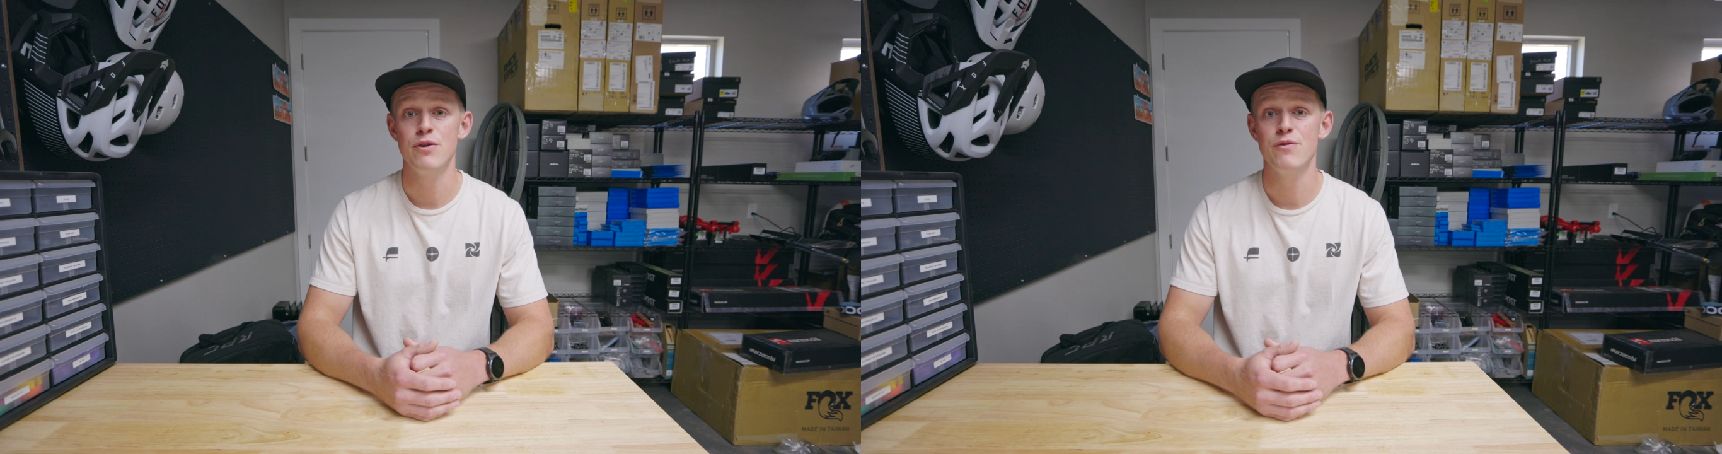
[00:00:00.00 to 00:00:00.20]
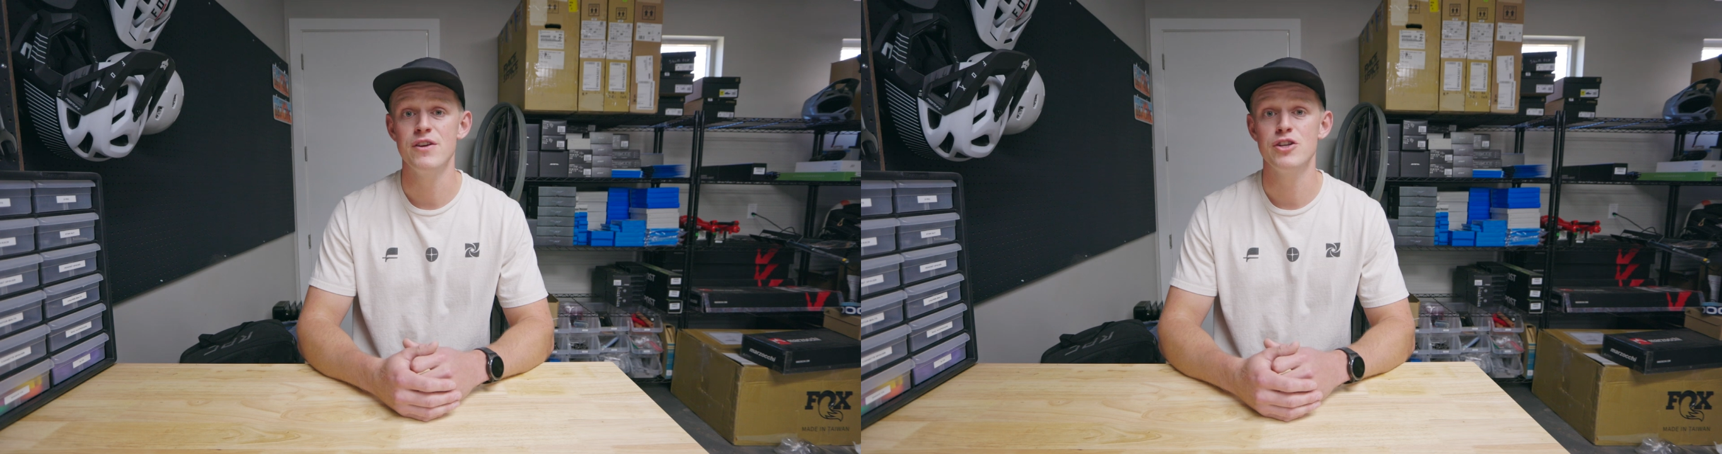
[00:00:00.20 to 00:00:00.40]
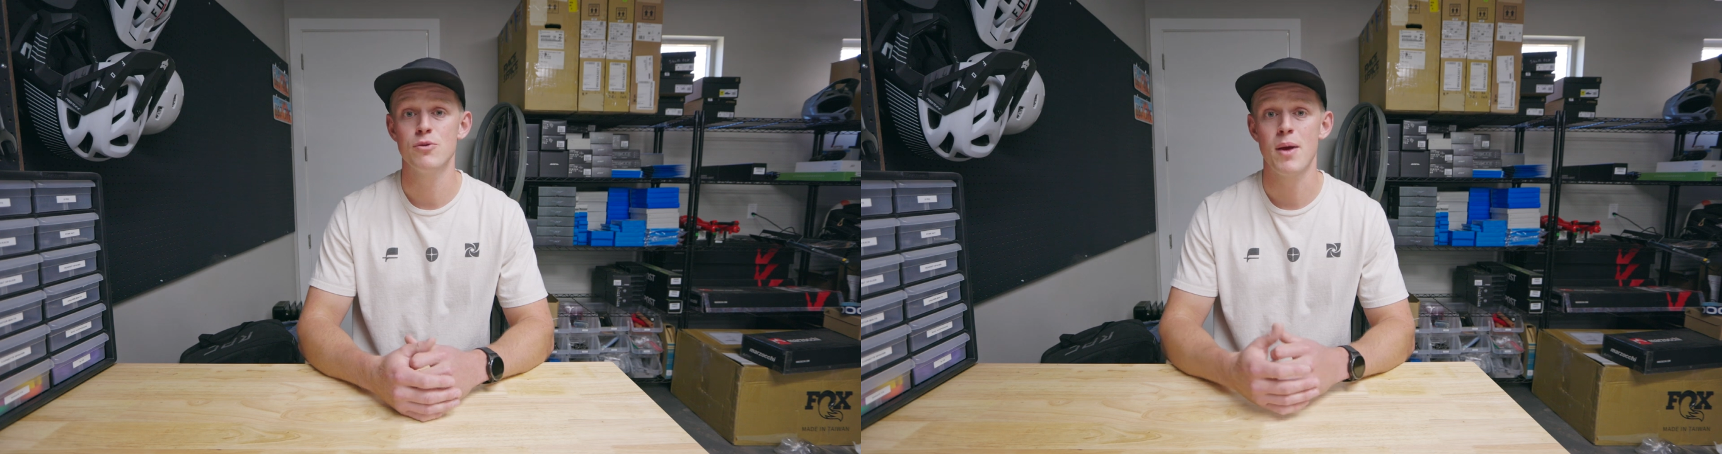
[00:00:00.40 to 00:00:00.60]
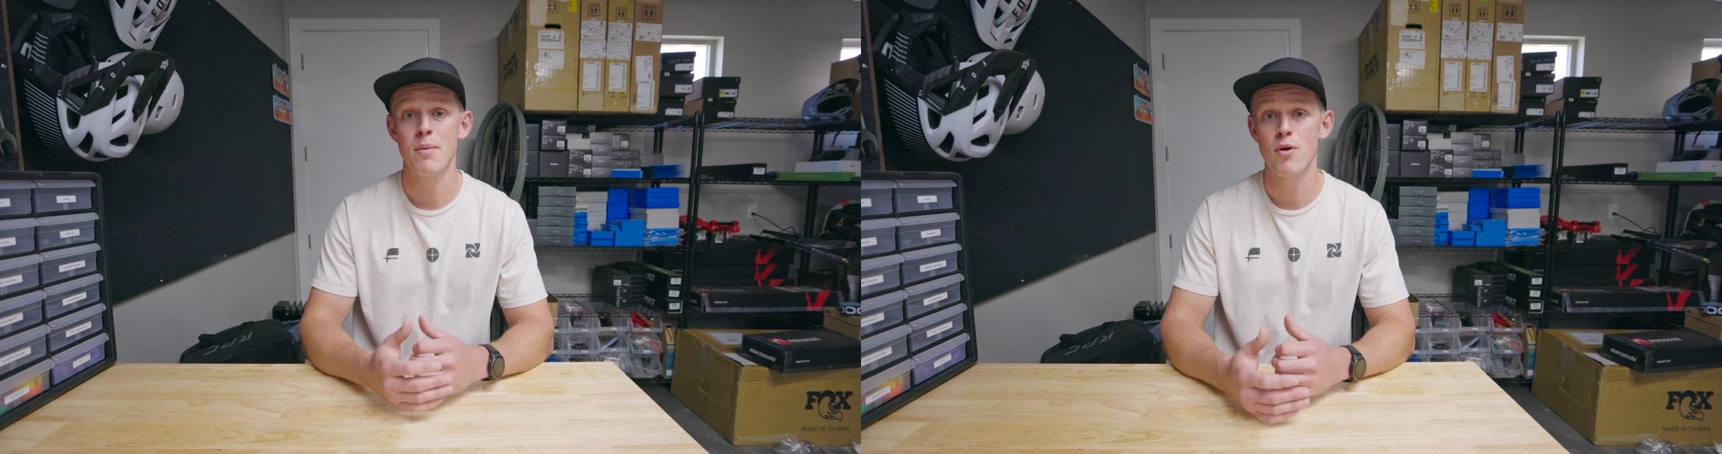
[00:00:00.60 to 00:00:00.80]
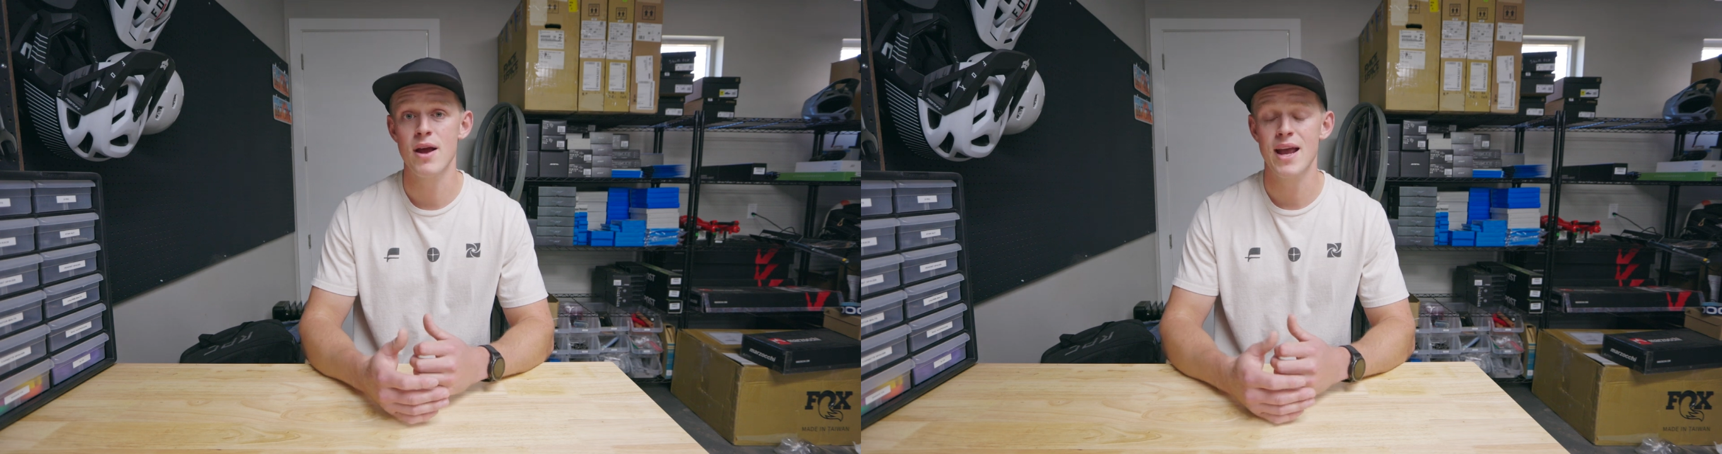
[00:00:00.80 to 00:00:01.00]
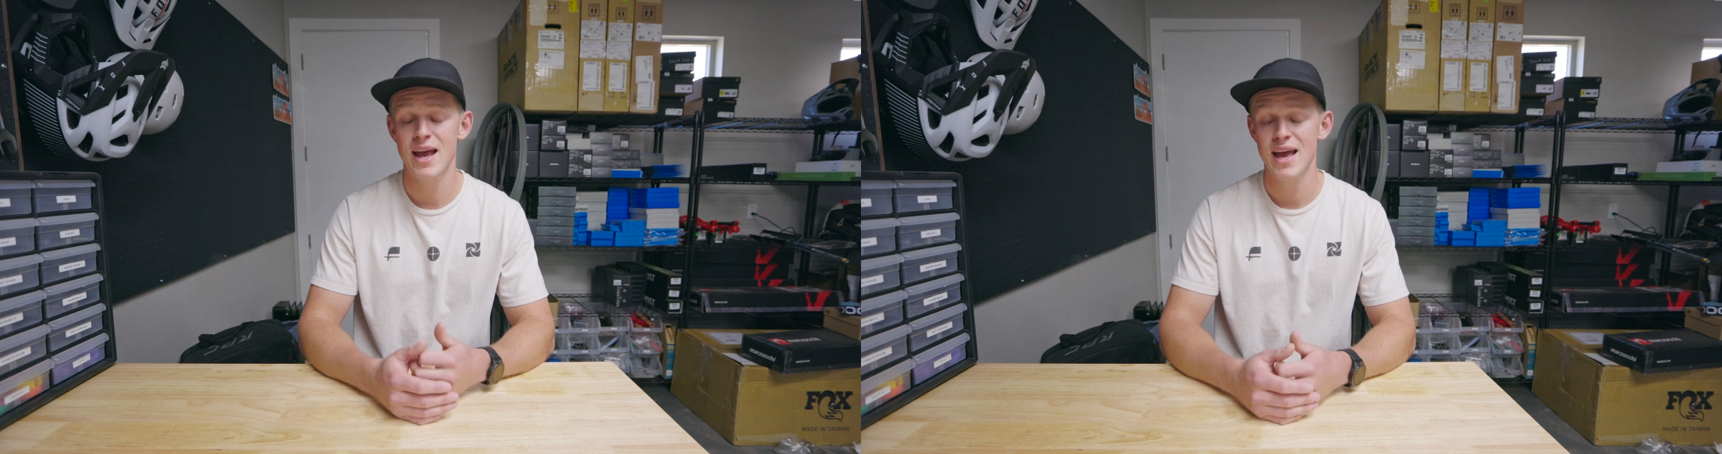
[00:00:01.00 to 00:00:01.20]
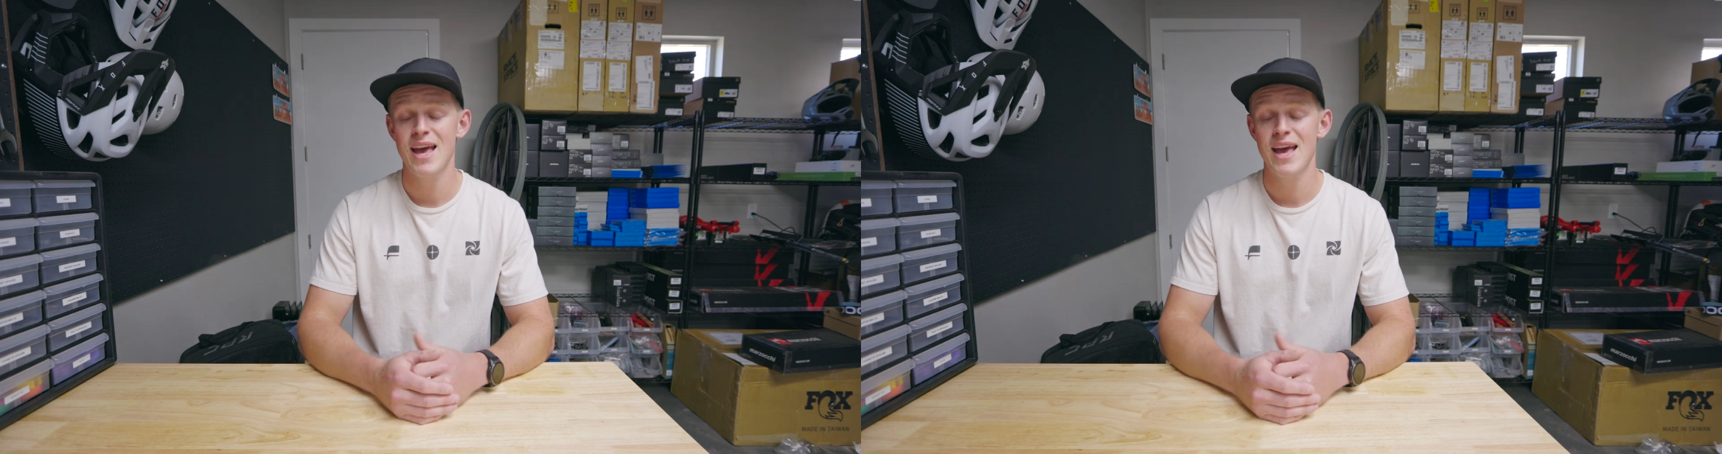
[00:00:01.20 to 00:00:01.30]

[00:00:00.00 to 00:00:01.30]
new feature may bring.